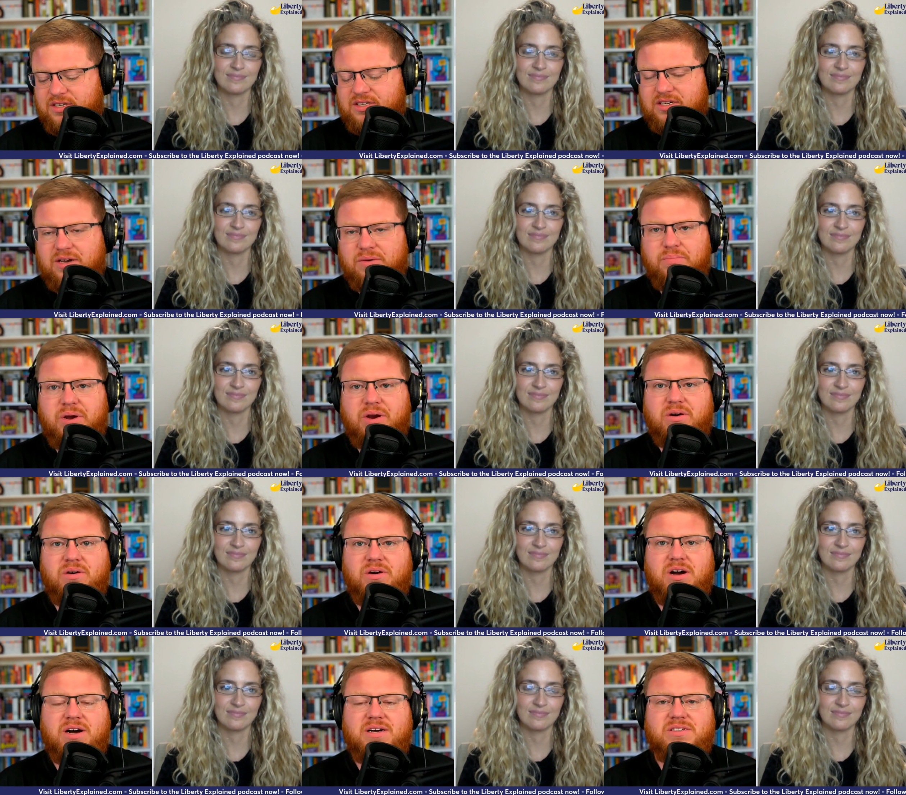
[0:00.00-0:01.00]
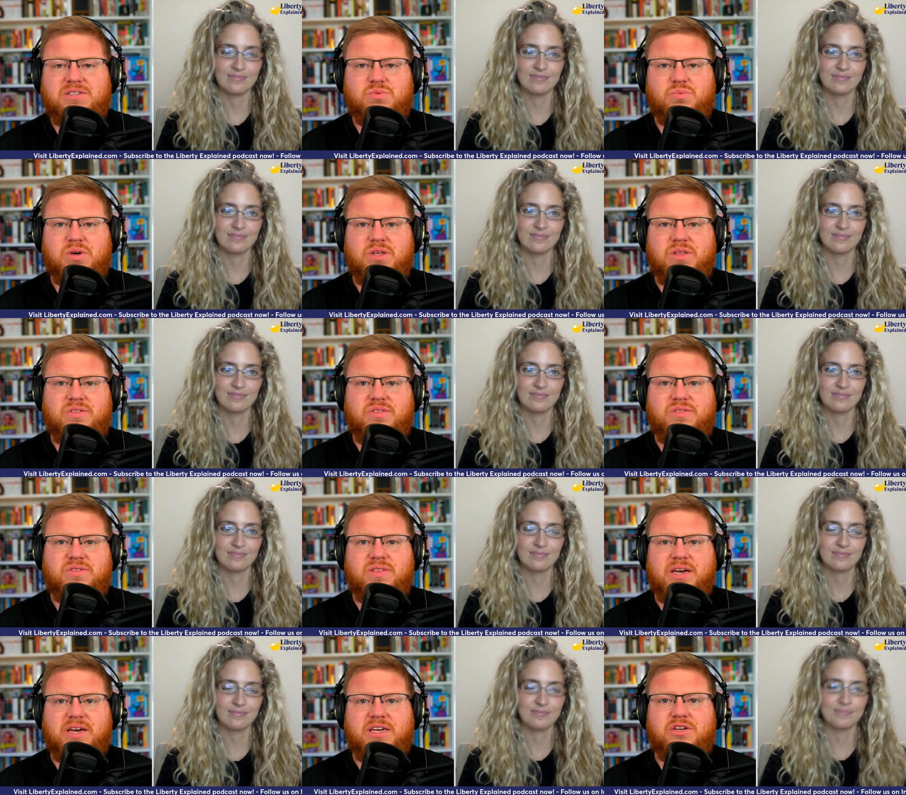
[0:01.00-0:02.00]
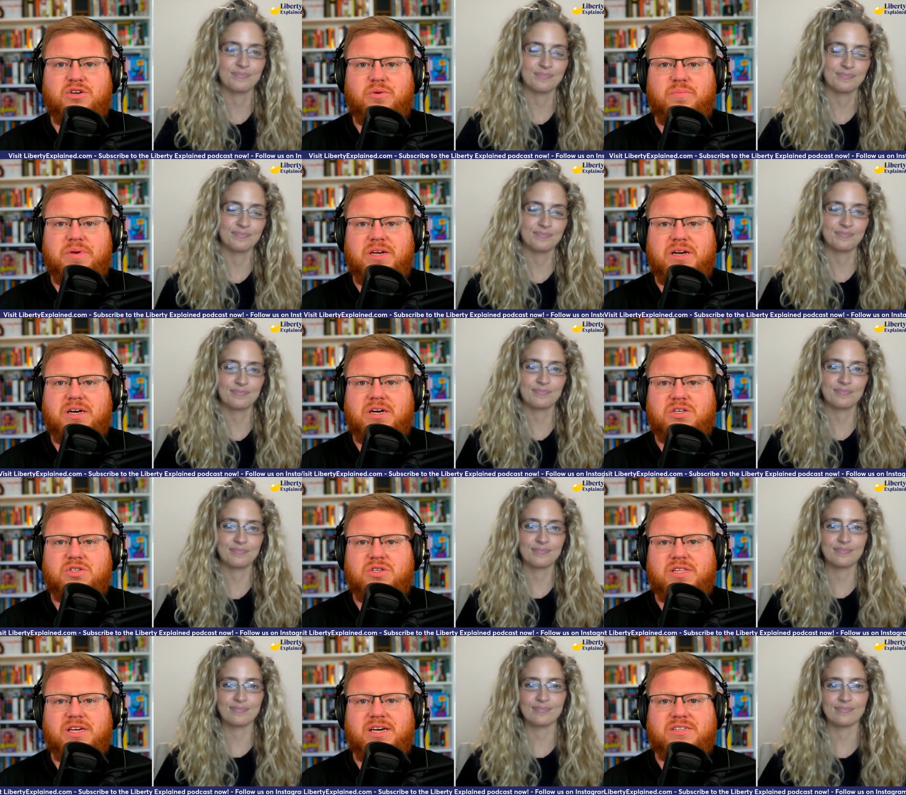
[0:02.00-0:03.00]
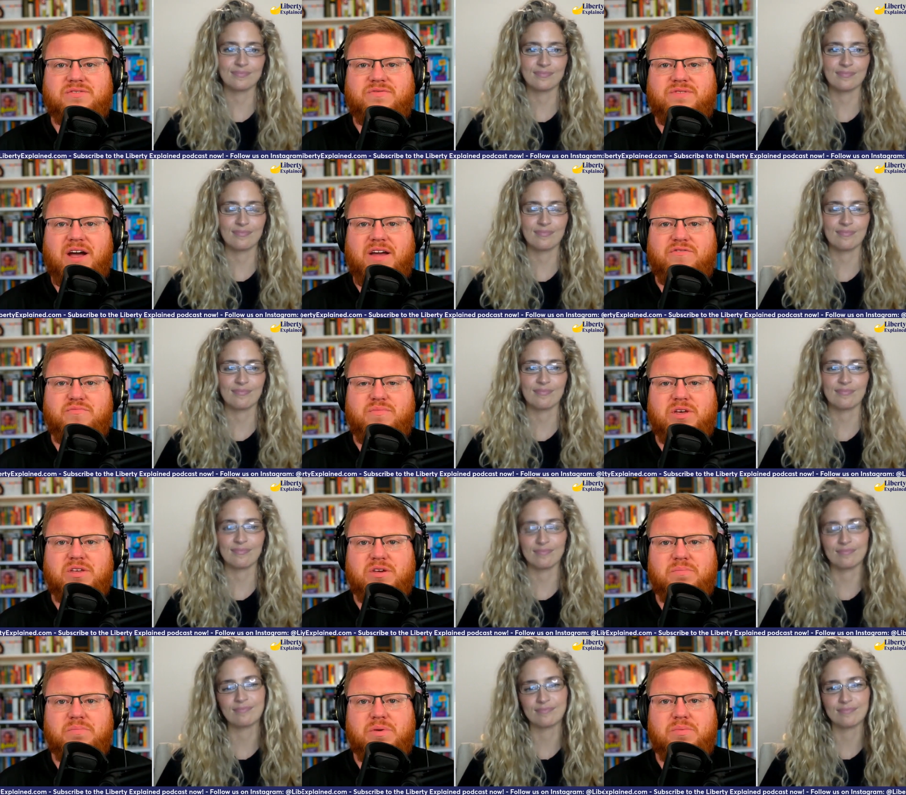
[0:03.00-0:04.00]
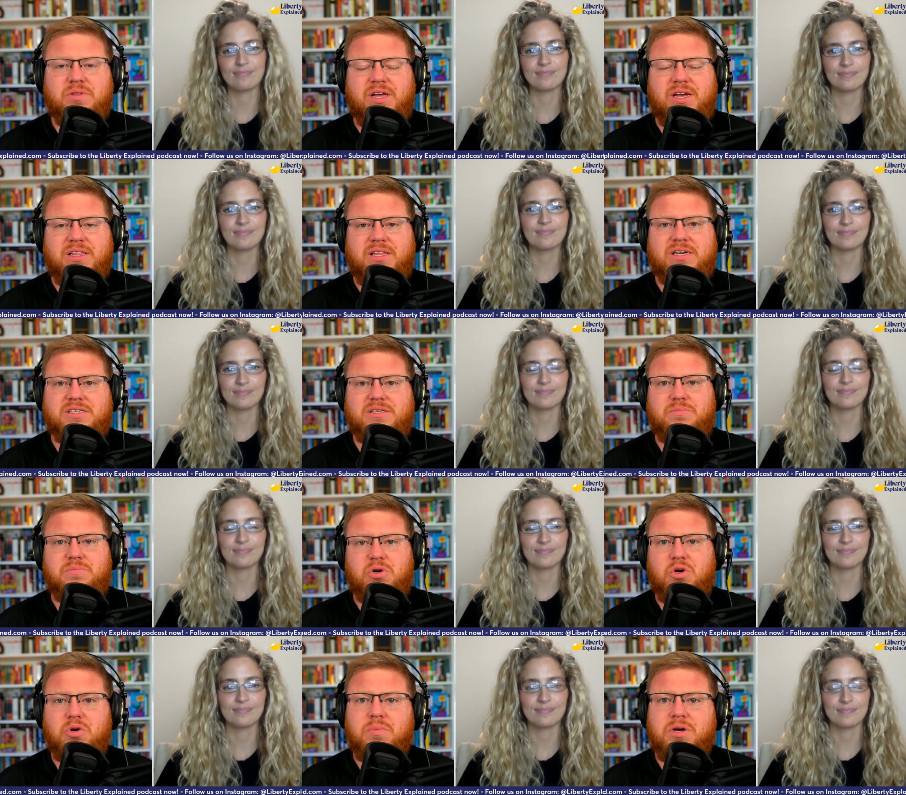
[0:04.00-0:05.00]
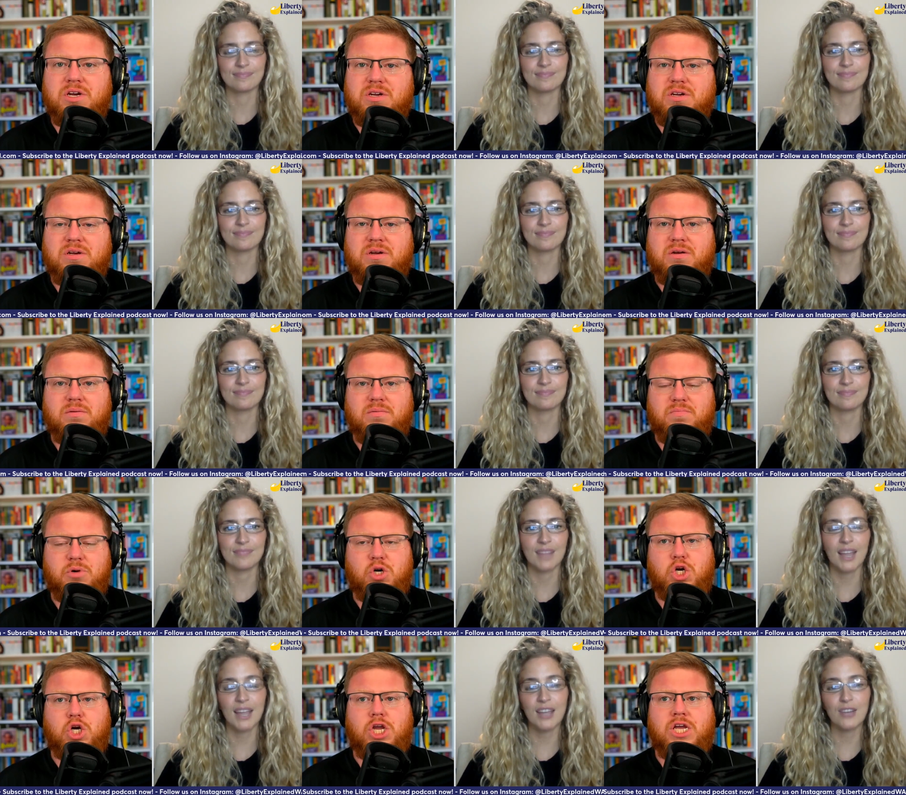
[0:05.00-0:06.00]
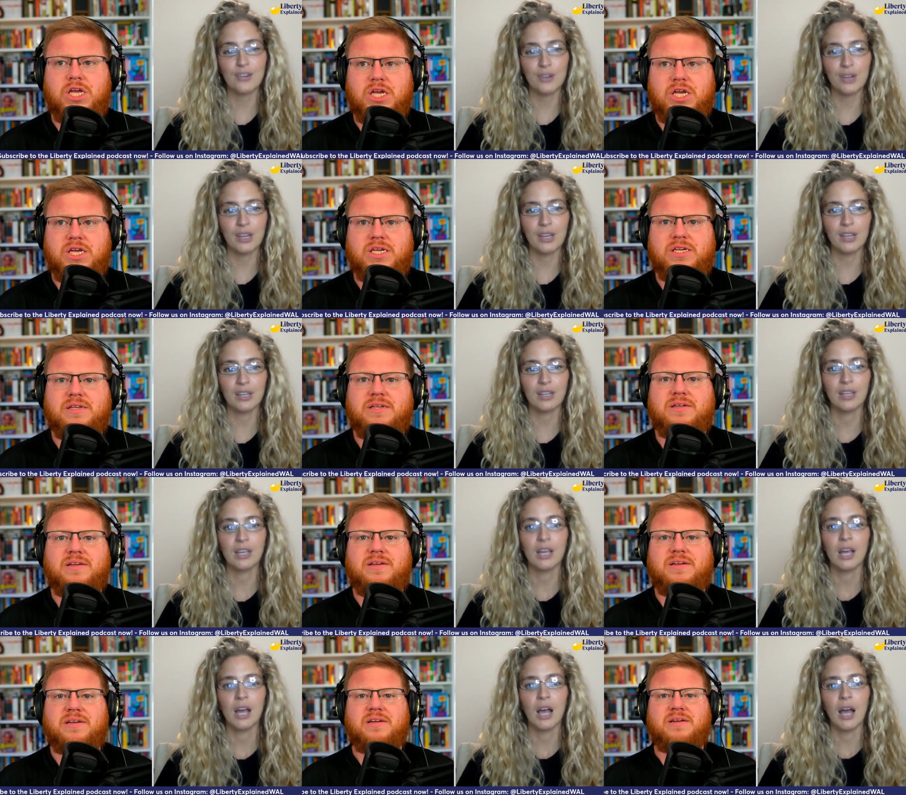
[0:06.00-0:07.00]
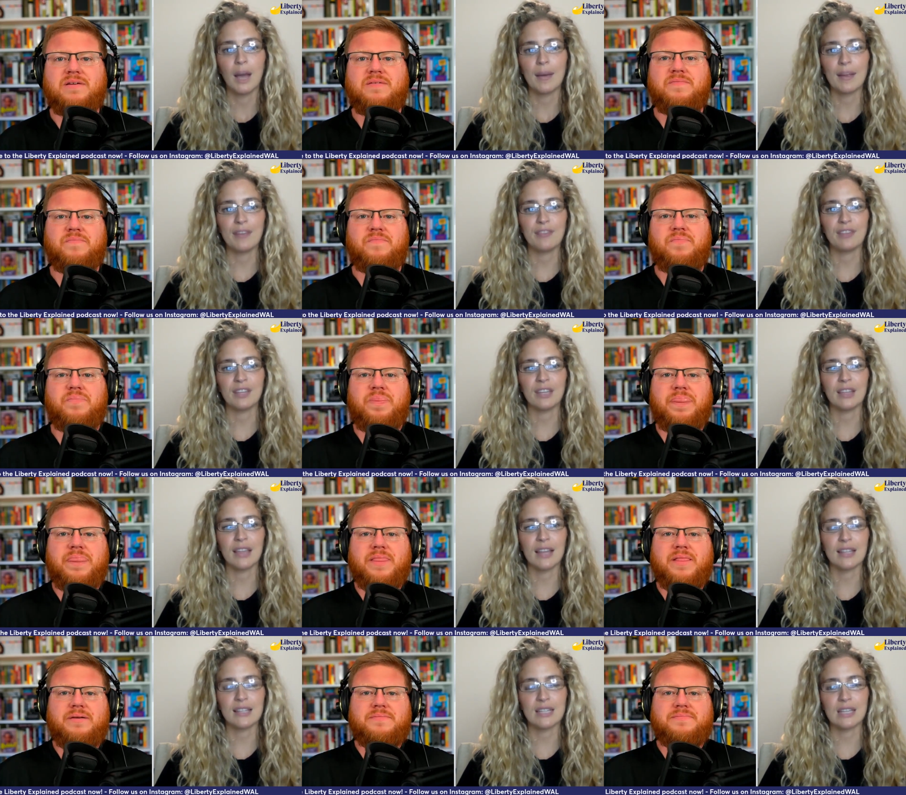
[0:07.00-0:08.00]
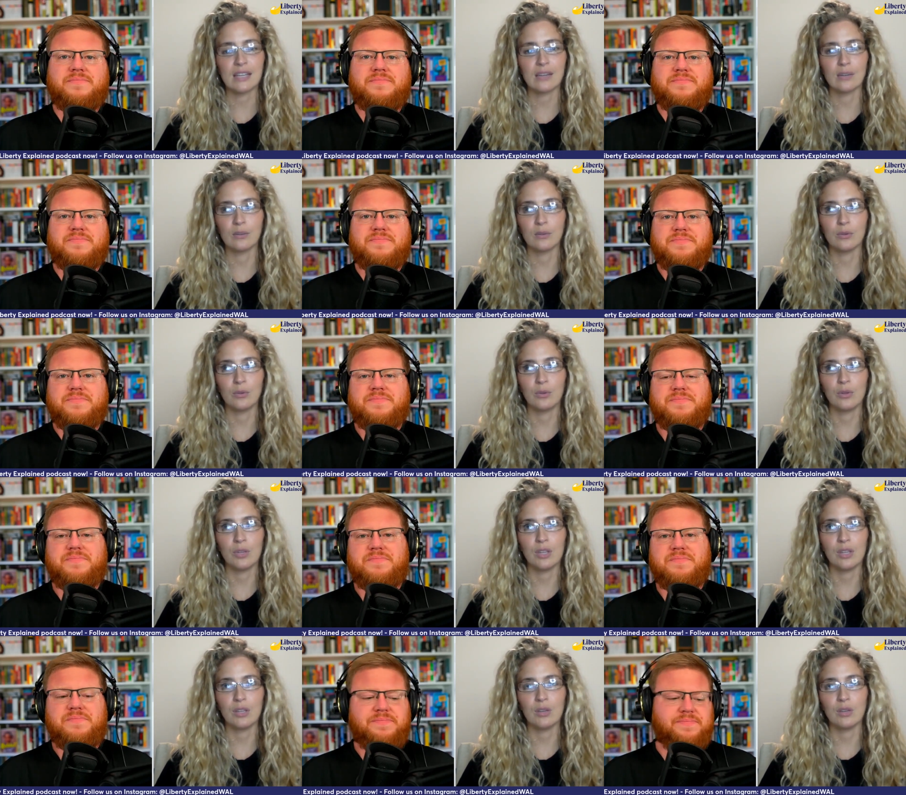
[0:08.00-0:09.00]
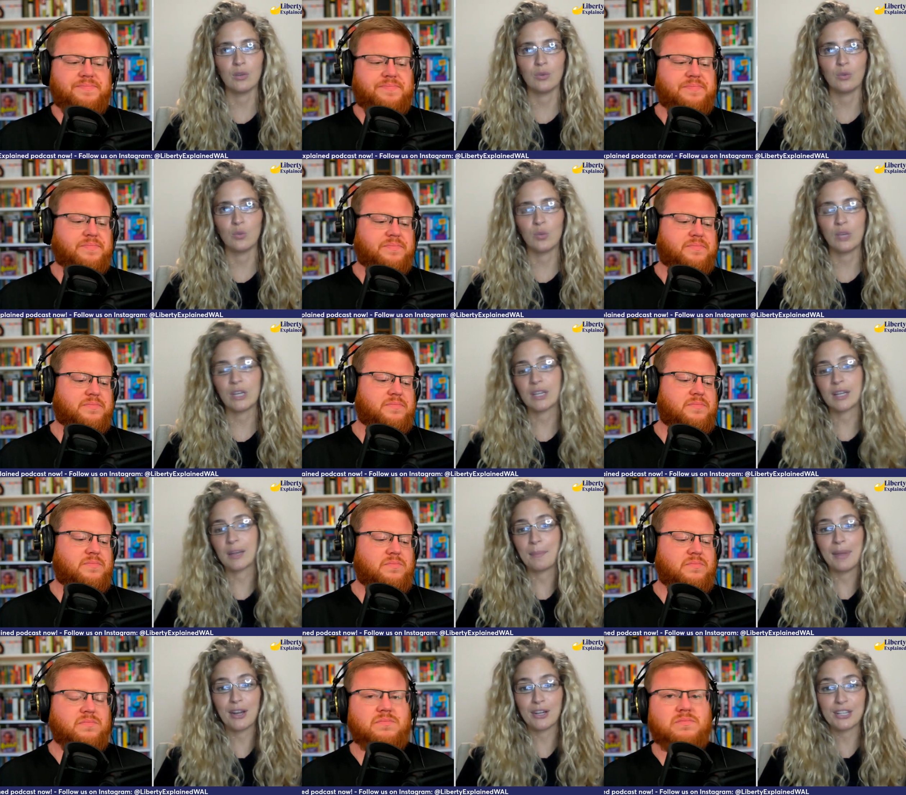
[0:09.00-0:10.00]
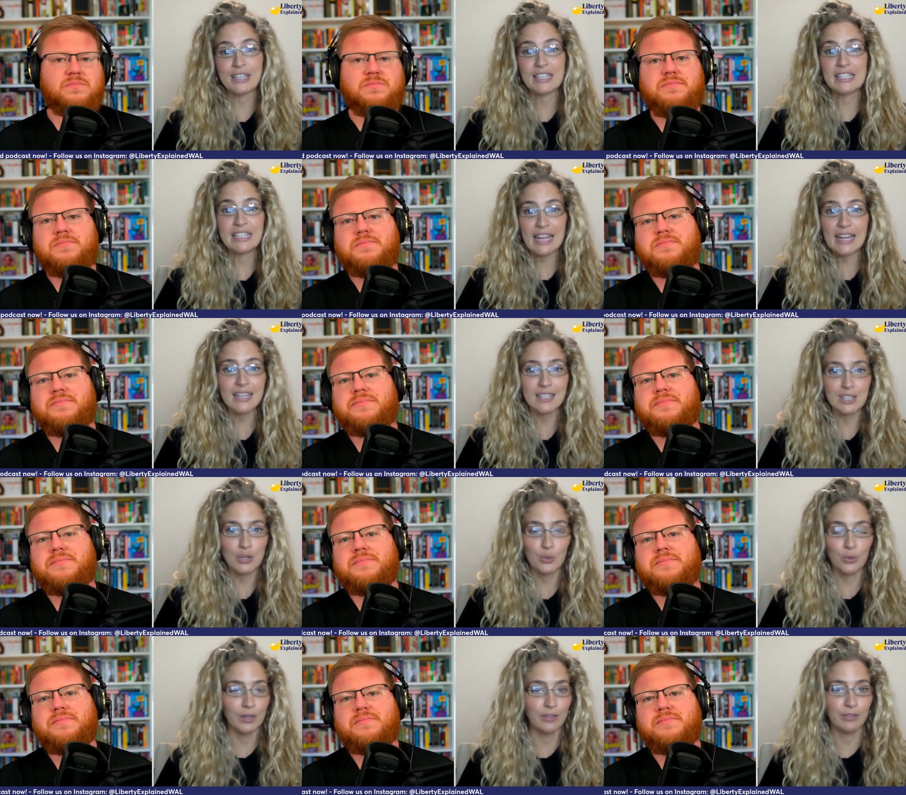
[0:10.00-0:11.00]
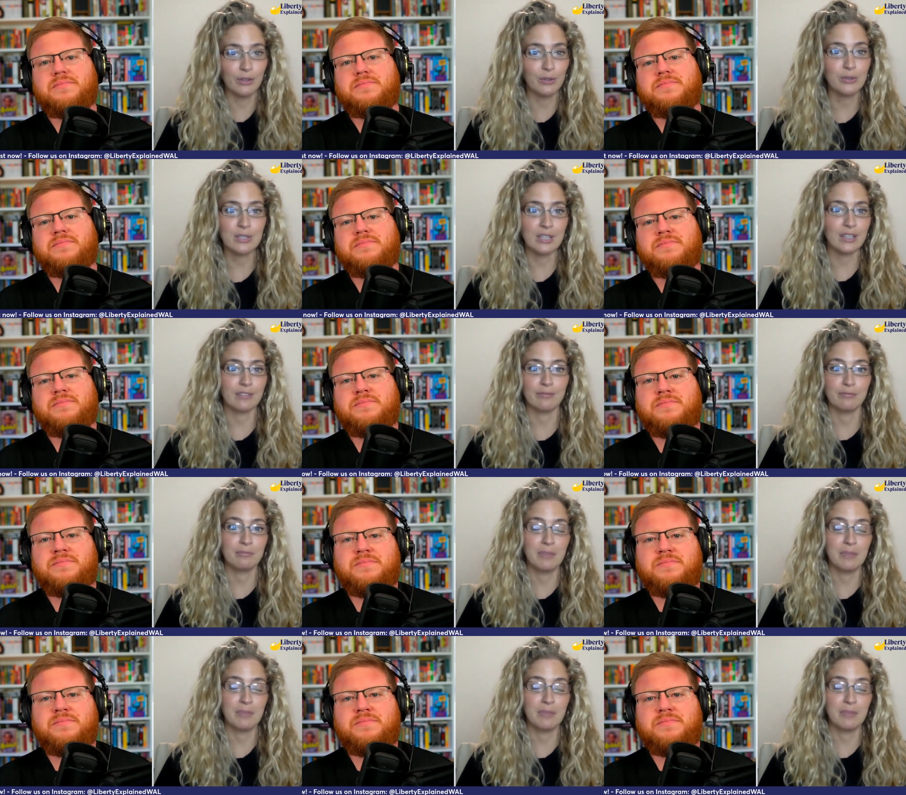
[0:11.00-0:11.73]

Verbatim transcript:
Speaker 1: to compare us with like a European country that has 5 million people like Luxembourg. Berg.
Speaker 2: I agree. I mean, I feel like that's like we could compare a state to one of those. Like